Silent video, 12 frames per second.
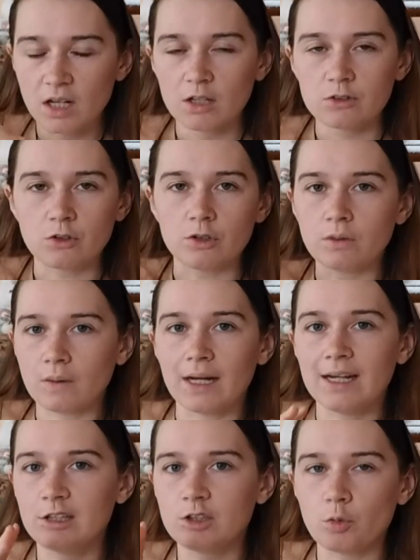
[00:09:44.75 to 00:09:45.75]
So
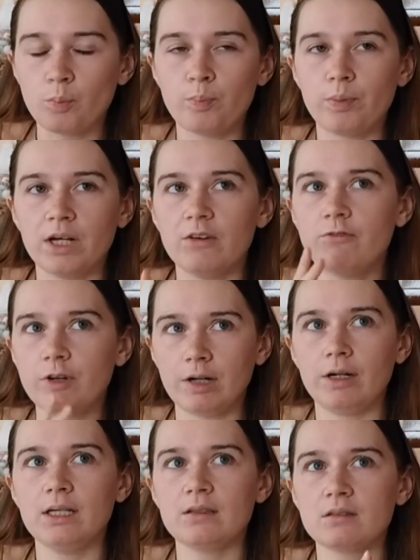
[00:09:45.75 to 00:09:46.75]
it
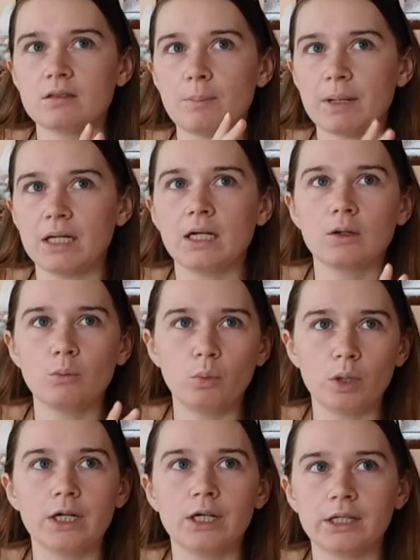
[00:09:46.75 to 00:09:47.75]
varies depending on
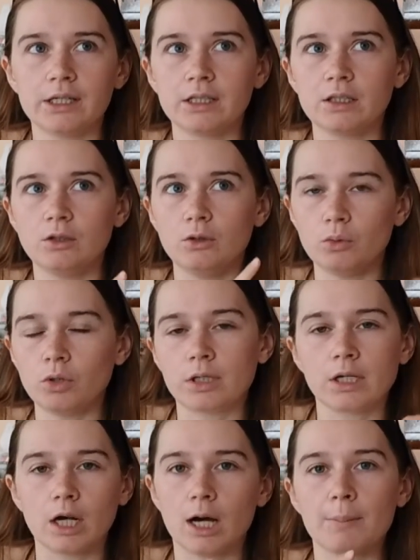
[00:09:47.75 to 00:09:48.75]
where you look
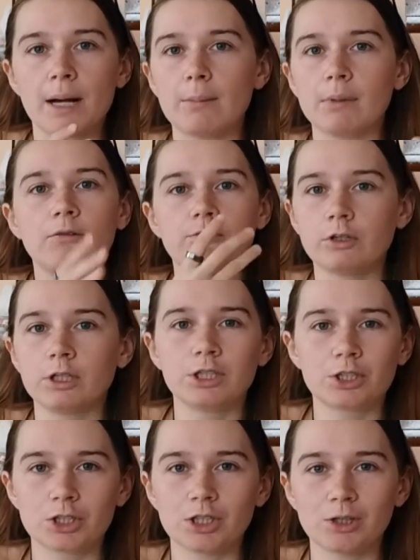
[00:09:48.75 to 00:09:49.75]
it up. I'm not fully
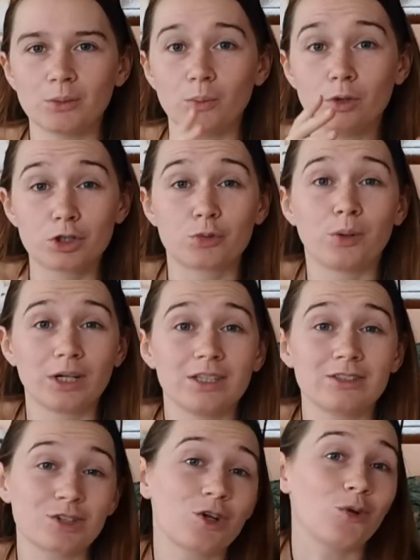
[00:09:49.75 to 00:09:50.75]
sure which one
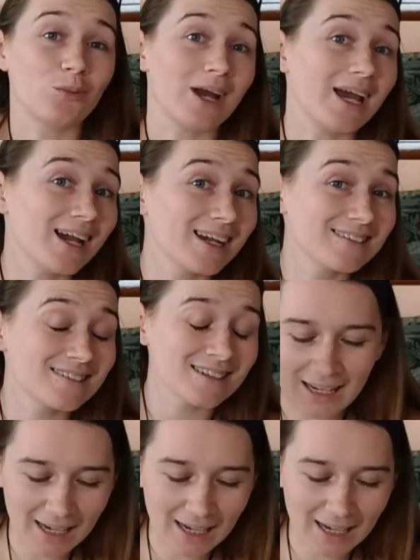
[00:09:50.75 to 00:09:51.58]
is correct.